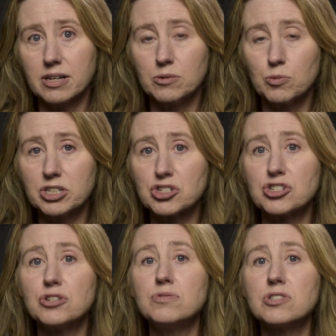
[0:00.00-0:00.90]
in which
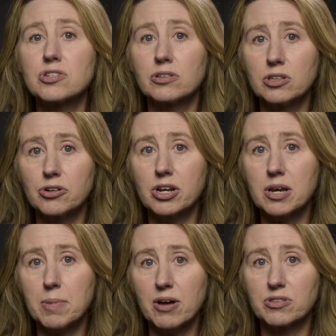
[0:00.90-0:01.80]
students are learning
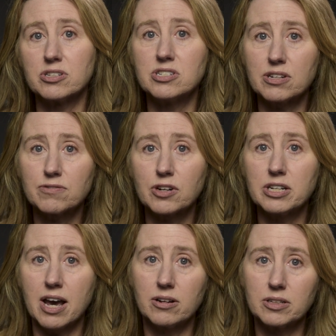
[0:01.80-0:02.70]
about the
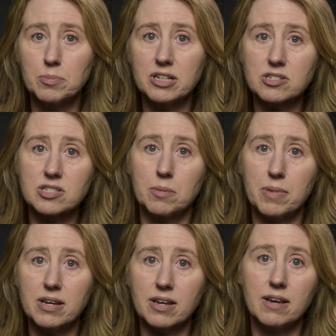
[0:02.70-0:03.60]
different elements that
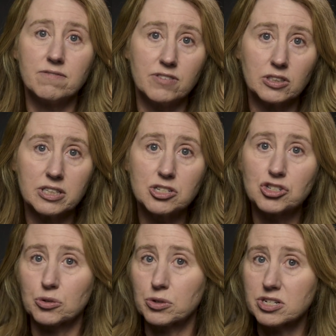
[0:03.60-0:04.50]
make a
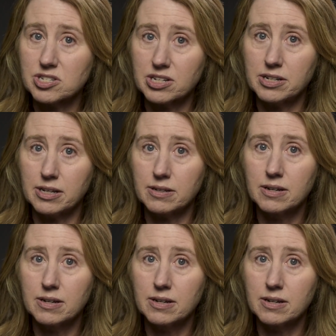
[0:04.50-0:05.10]
village or a city.